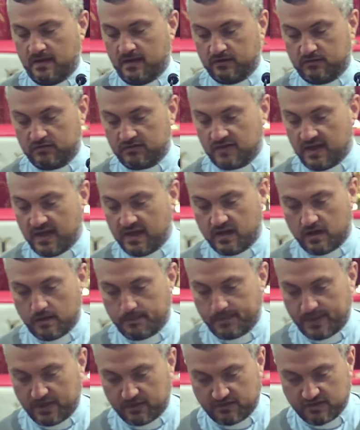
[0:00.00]
And today in our
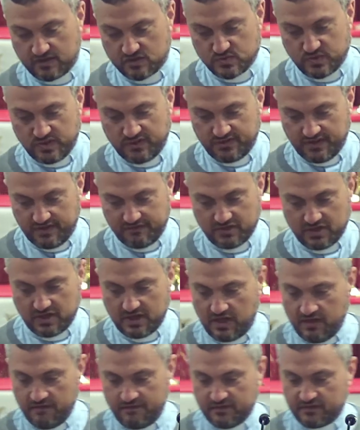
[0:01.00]
passage, we see that
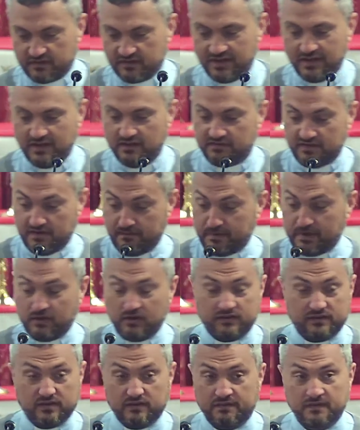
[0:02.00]
life isn't easy
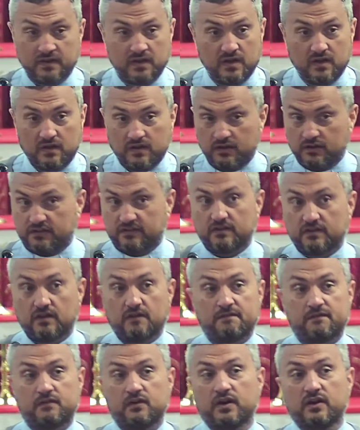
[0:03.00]
because of the
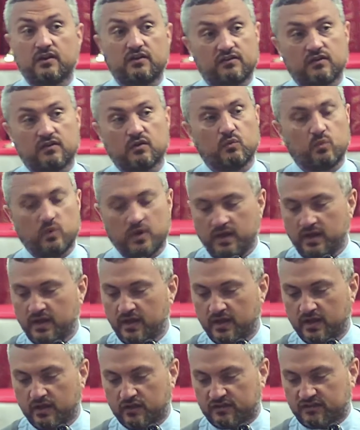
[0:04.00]
sufferings that we
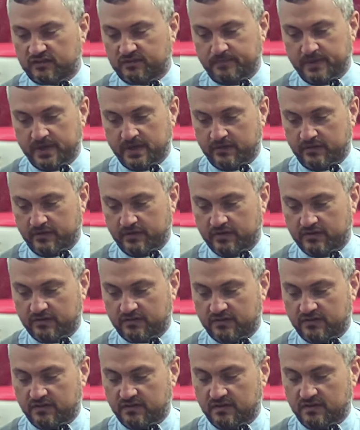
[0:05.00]

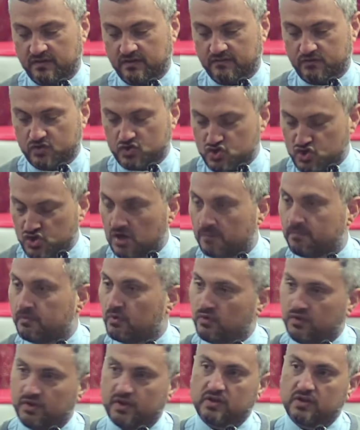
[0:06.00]
experience, the
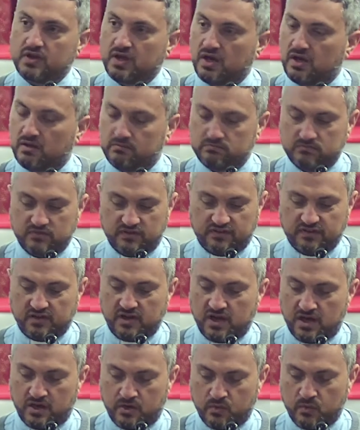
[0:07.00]
trouble that comes
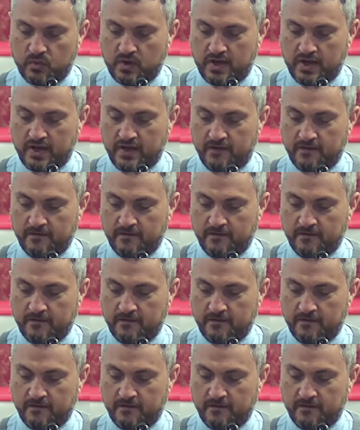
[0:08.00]
our way.